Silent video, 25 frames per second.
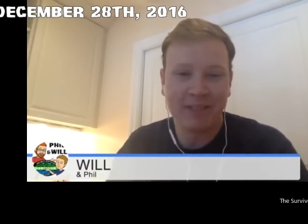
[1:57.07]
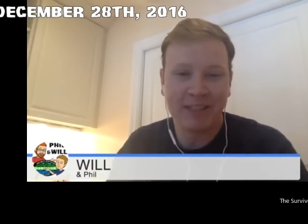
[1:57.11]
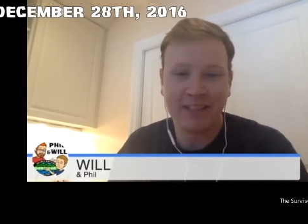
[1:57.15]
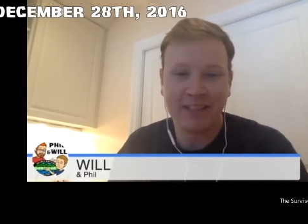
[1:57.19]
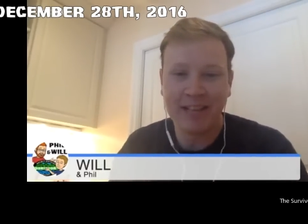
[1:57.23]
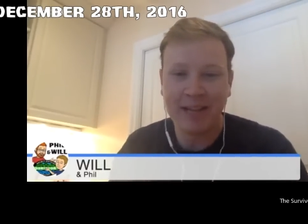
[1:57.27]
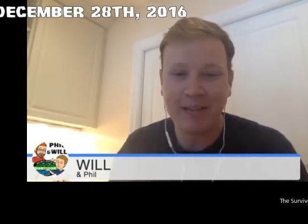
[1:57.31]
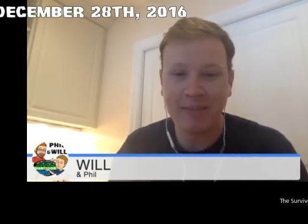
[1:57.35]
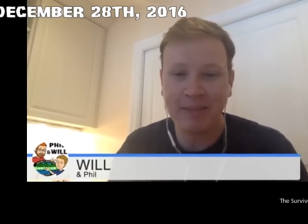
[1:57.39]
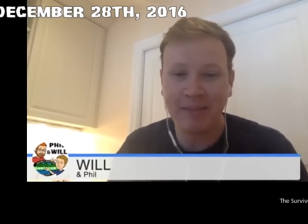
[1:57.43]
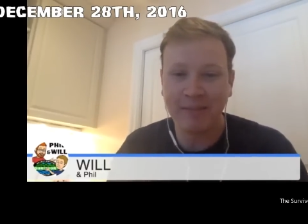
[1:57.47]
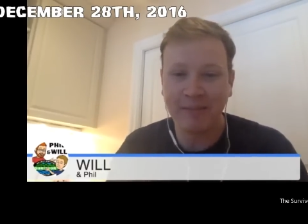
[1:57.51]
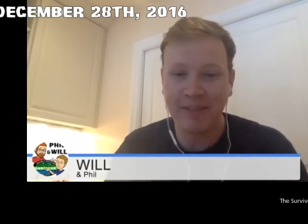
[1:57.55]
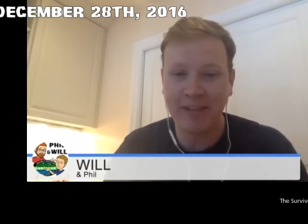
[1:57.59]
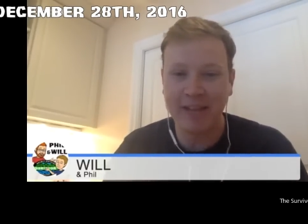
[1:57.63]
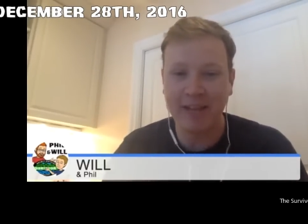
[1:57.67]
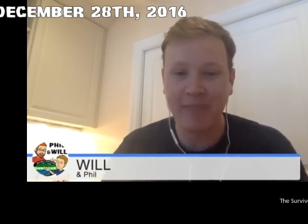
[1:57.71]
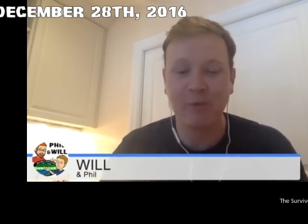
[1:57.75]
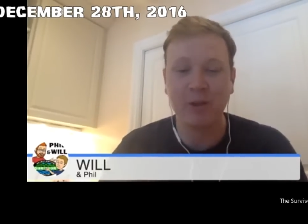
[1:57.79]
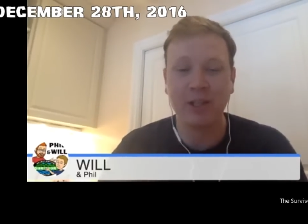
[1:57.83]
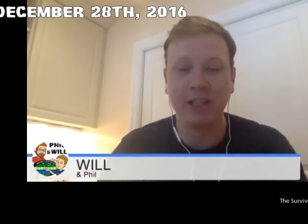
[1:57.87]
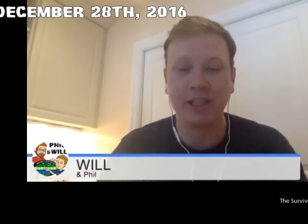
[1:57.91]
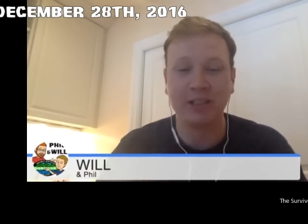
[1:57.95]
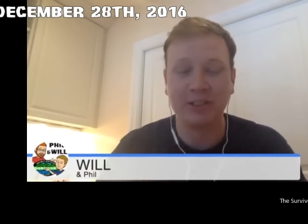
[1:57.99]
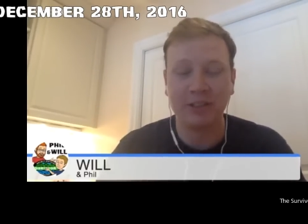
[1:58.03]
claim to
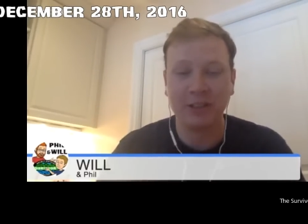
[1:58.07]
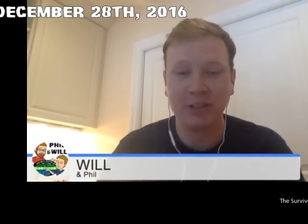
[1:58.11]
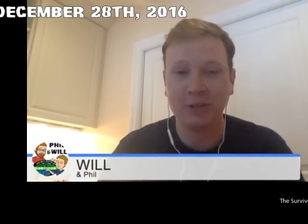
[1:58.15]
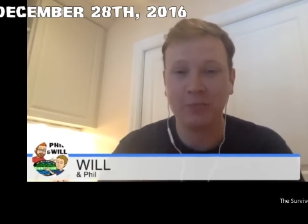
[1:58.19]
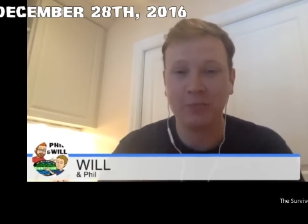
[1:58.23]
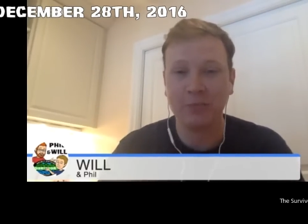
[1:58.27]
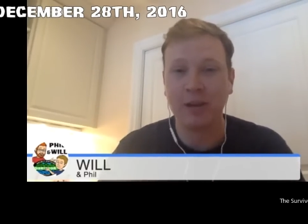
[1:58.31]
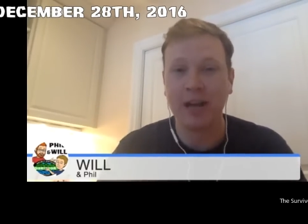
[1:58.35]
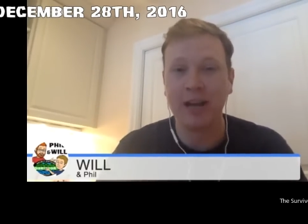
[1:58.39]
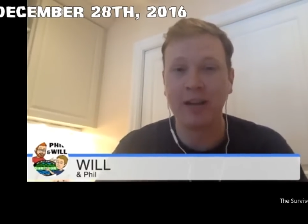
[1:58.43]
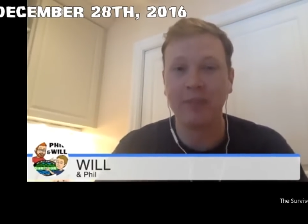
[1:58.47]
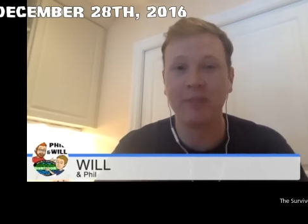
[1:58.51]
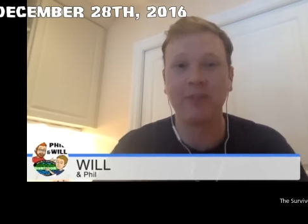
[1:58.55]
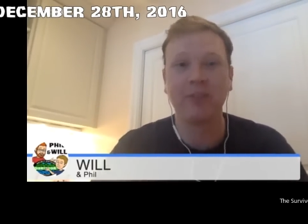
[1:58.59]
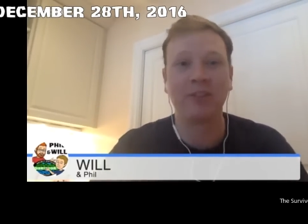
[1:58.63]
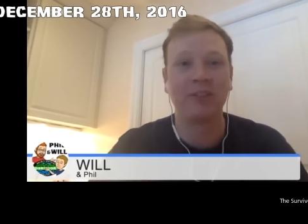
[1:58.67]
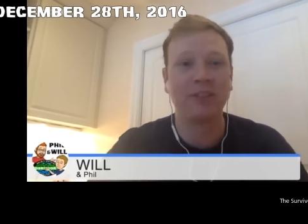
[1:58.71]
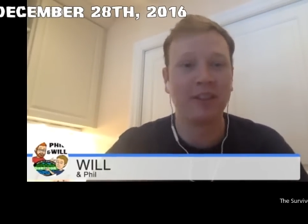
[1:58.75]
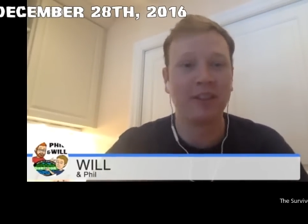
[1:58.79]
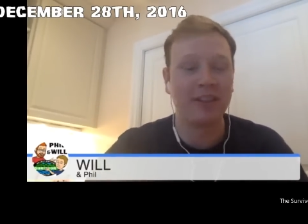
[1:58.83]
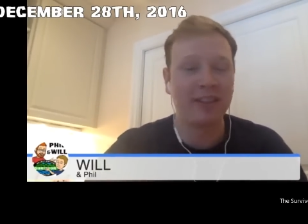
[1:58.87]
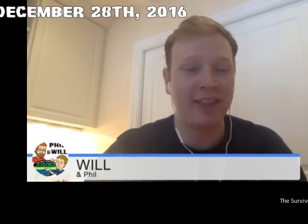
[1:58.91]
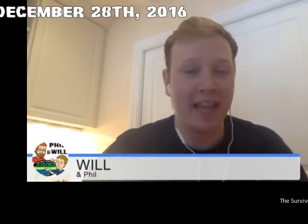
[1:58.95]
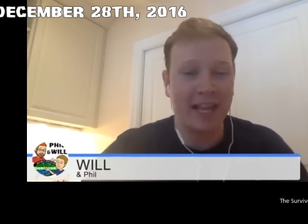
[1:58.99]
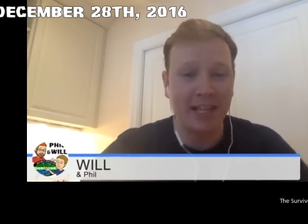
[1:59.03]
fame winning 2 buffs.
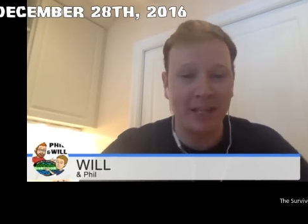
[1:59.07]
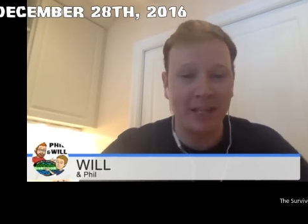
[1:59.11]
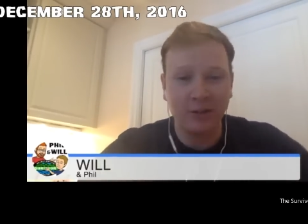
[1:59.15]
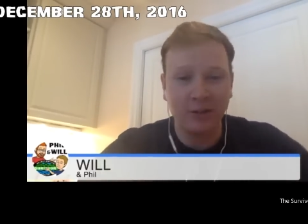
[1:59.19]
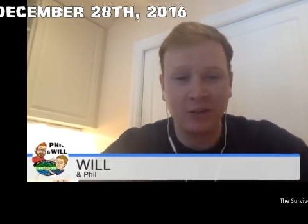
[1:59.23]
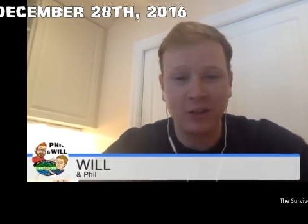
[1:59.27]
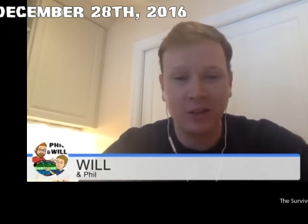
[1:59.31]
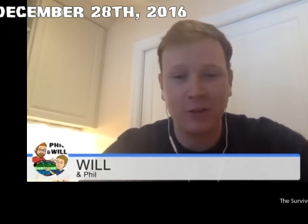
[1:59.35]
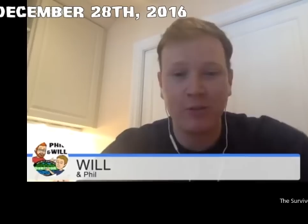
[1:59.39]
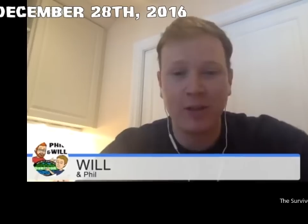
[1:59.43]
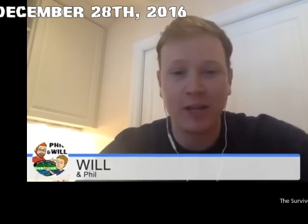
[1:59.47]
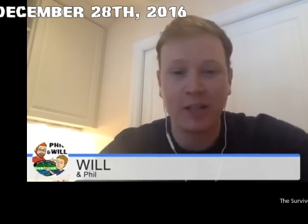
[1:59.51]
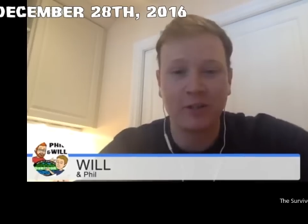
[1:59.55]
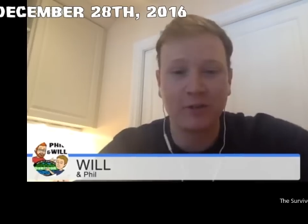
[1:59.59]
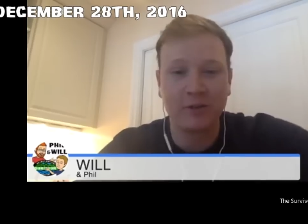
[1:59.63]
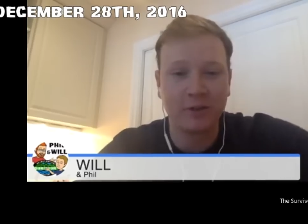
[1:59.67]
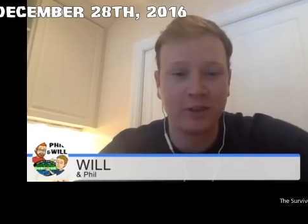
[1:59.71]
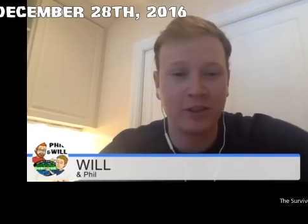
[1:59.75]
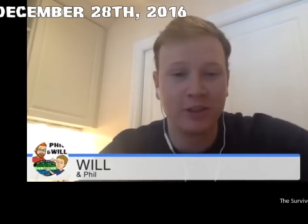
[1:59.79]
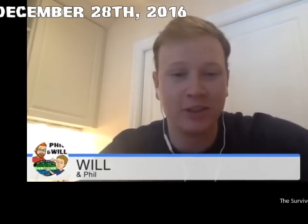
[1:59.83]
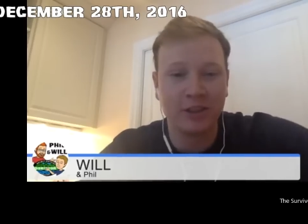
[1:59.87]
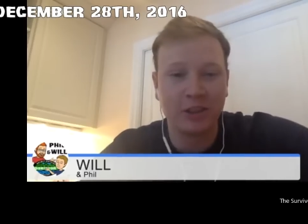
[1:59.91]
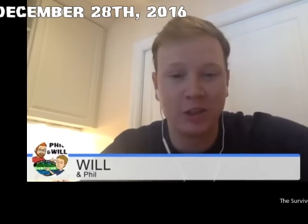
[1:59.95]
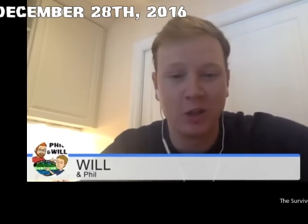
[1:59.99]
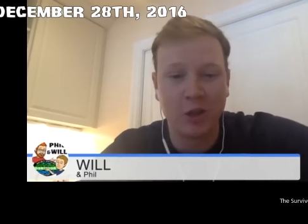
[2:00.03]
Thank you so much
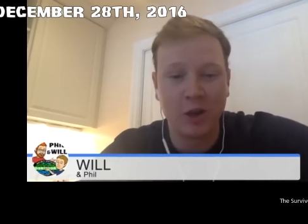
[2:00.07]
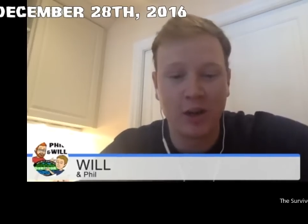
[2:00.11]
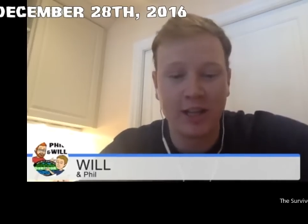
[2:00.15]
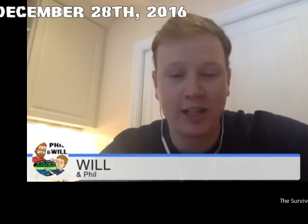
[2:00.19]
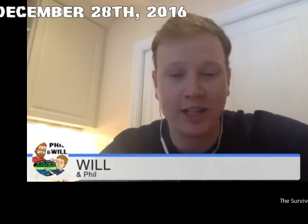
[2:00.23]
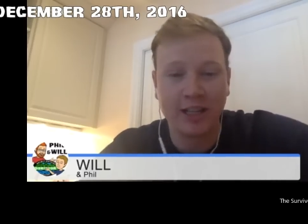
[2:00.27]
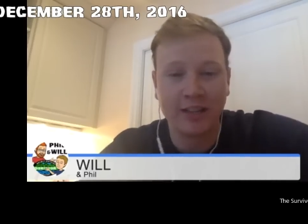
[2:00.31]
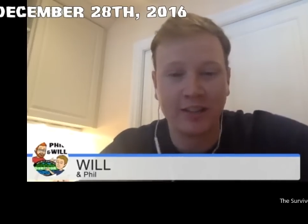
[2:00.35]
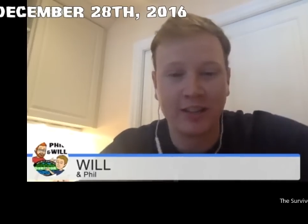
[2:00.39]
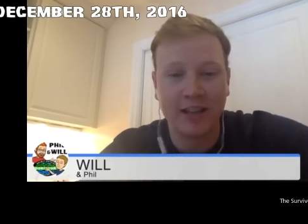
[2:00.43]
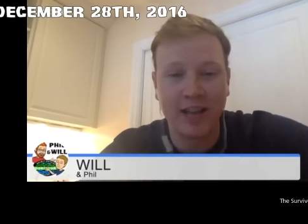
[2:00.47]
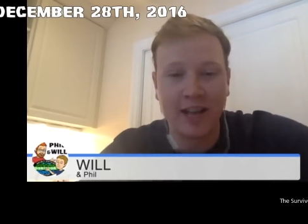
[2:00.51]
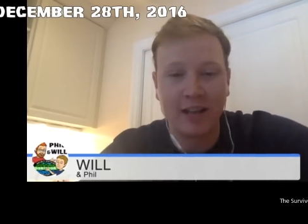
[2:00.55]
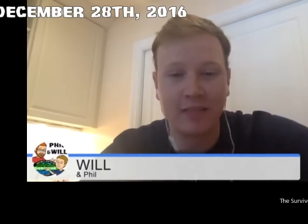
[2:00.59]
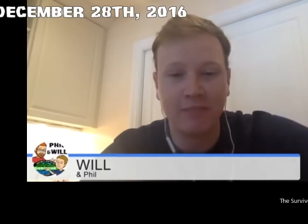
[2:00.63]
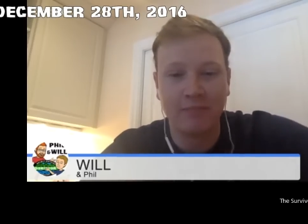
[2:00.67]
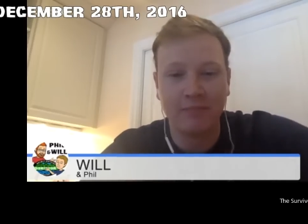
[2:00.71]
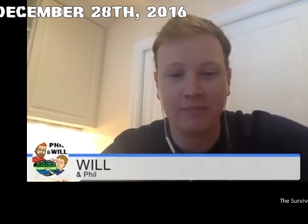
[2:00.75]
for joining us, Adam.